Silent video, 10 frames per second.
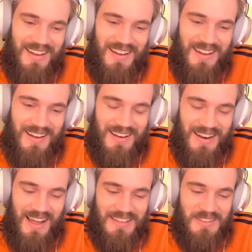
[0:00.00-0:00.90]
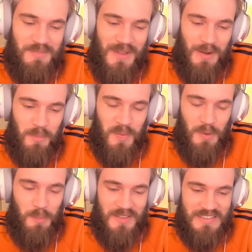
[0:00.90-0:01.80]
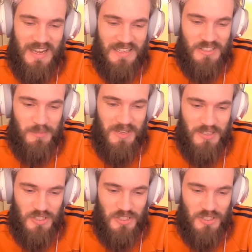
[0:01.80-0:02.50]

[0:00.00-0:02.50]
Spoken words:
Oh, that has to be on purpose. It has to be a